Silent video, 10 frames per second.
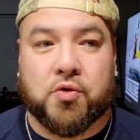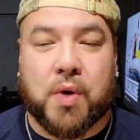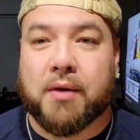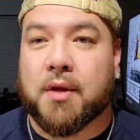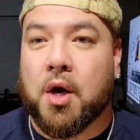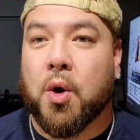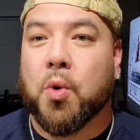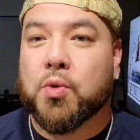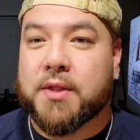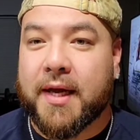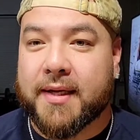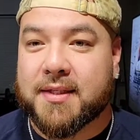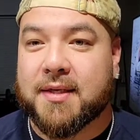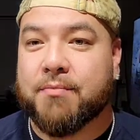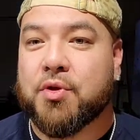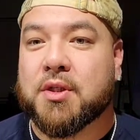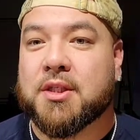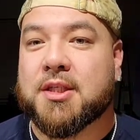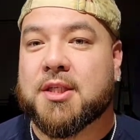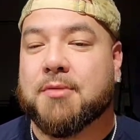throughout the whole day and something you can
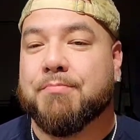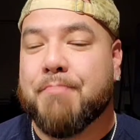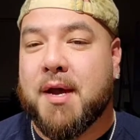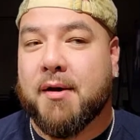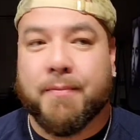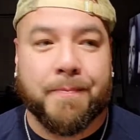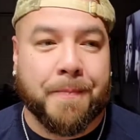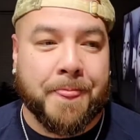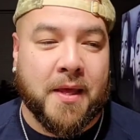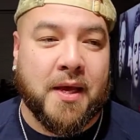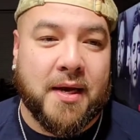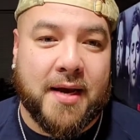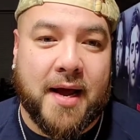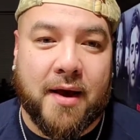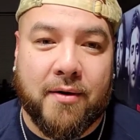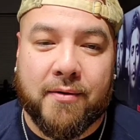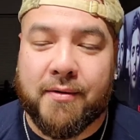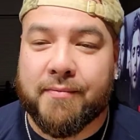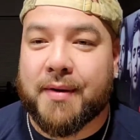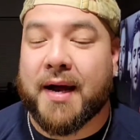just smell? Now,
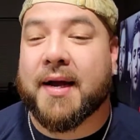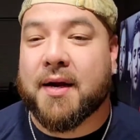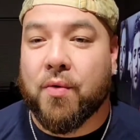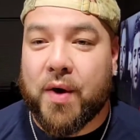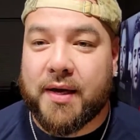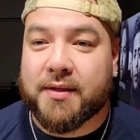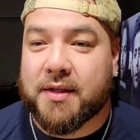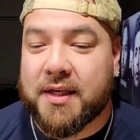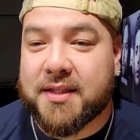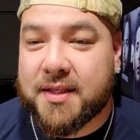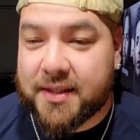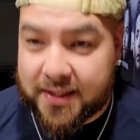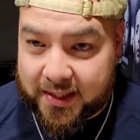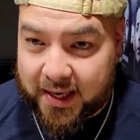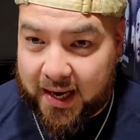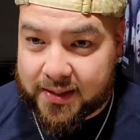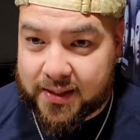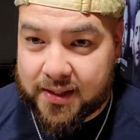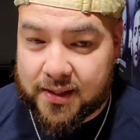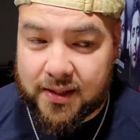I could have went and easily just got
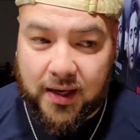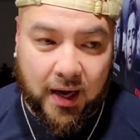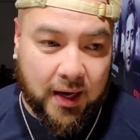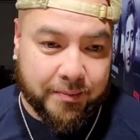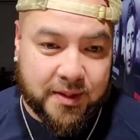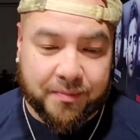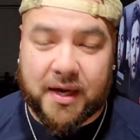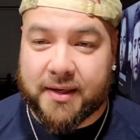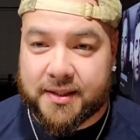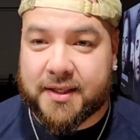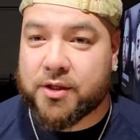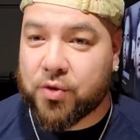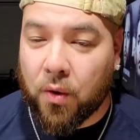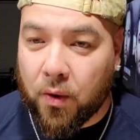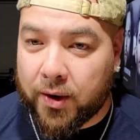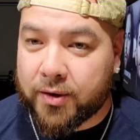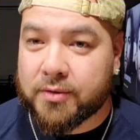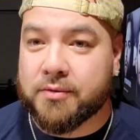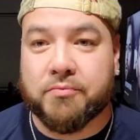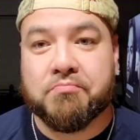um, some kind of essential
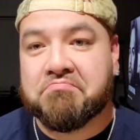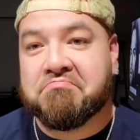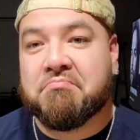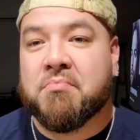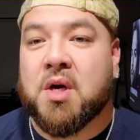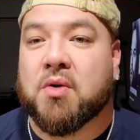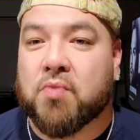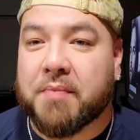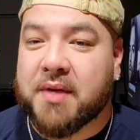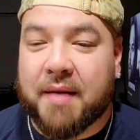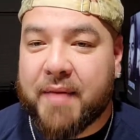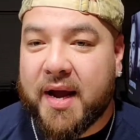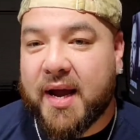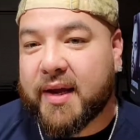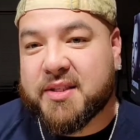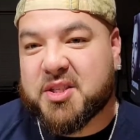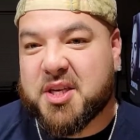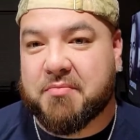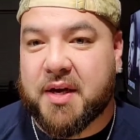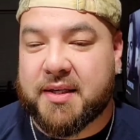oil and rubbed it on my hands or
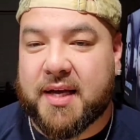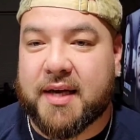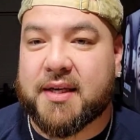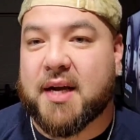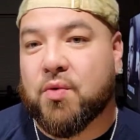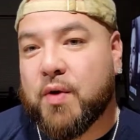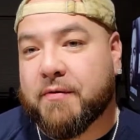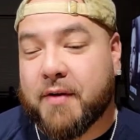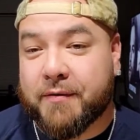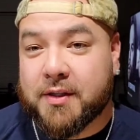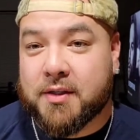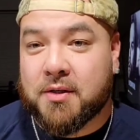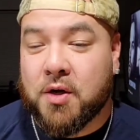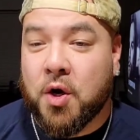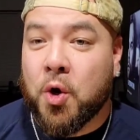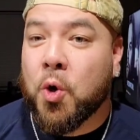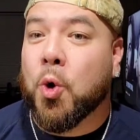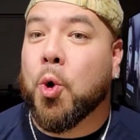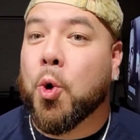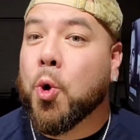something like that and got a whiff of it.
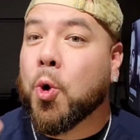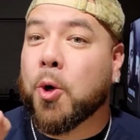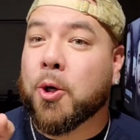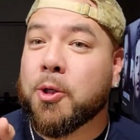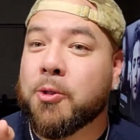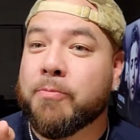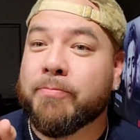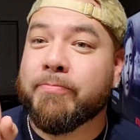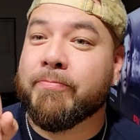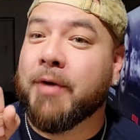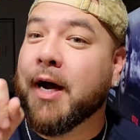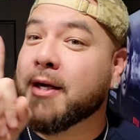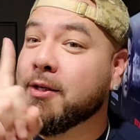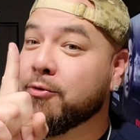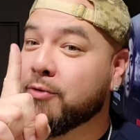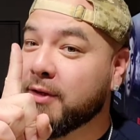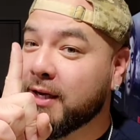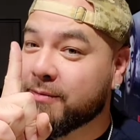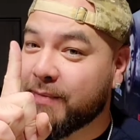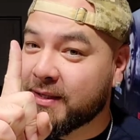Or I could do the
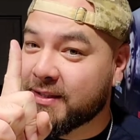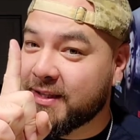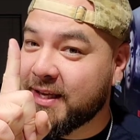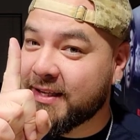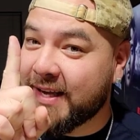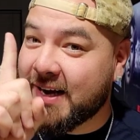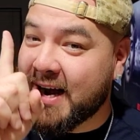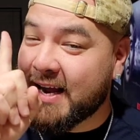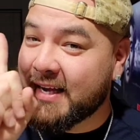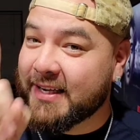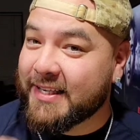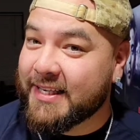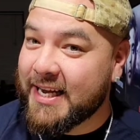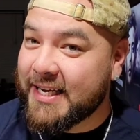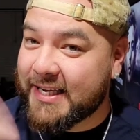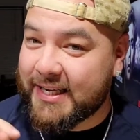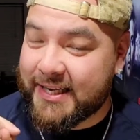next best thing that I did